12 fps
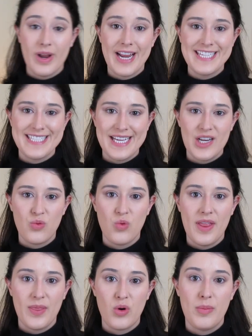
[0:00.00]
when I did
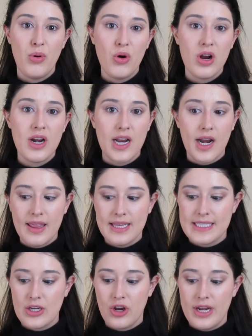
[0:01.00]
run the report, none of
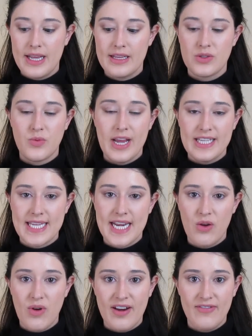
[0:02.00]
these ingredients raised
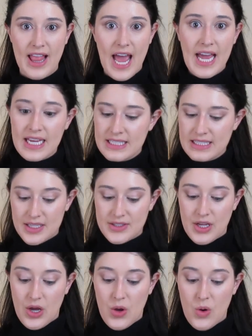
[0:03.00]
any red flags,
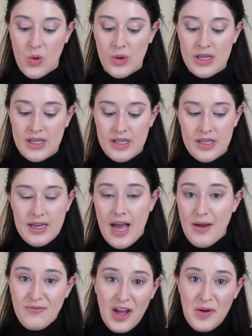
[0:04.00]
so
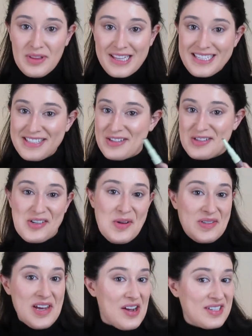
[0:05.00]
I'm fine with this. There's
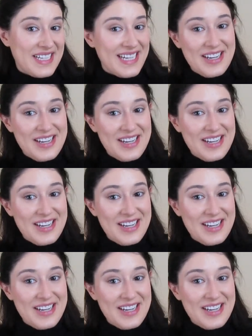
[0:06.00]
no toxic